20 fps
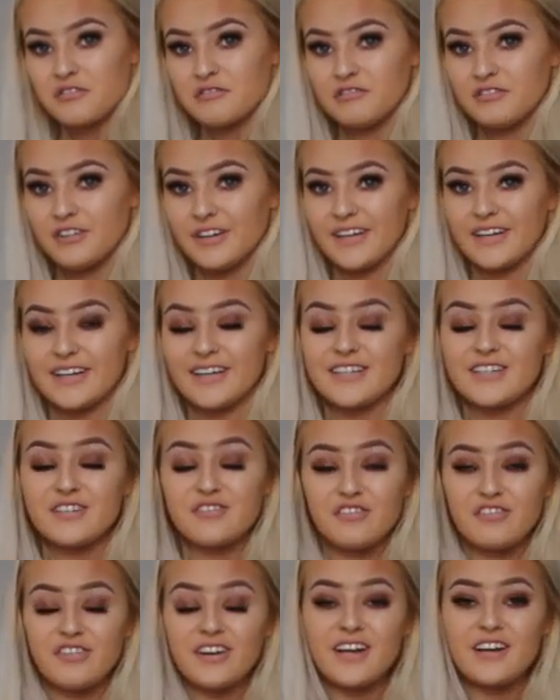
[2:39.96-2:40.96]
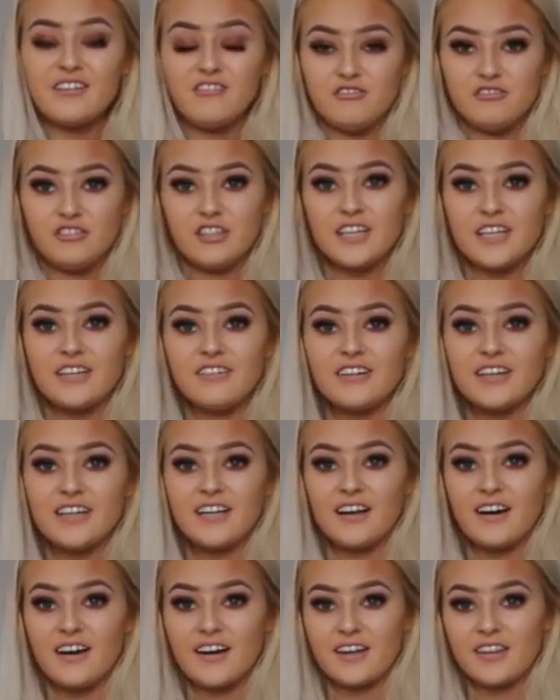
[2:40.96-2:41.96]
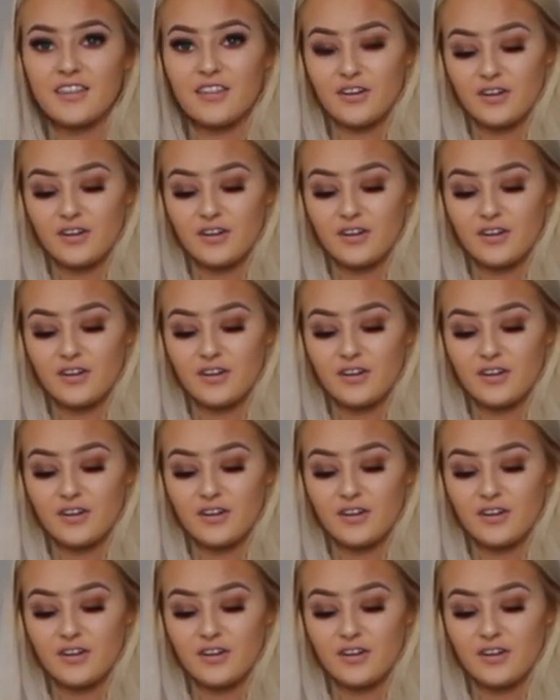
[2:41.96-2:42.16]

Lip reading: Really nice fit. Really, really like